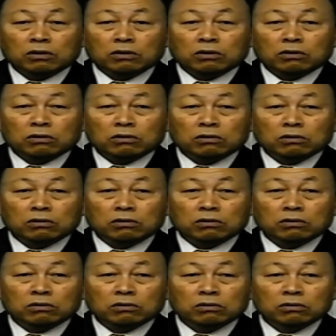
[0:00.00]
You don't
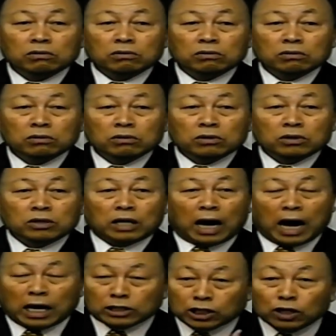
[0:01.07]
worry about whether someone
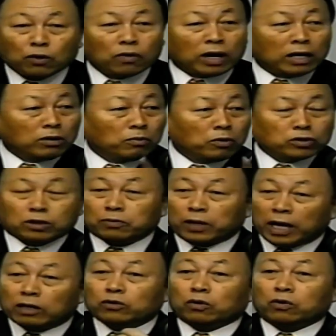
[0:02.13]
beside you is dying or not.
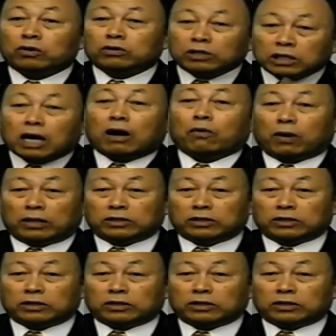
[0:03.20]
You don't have love.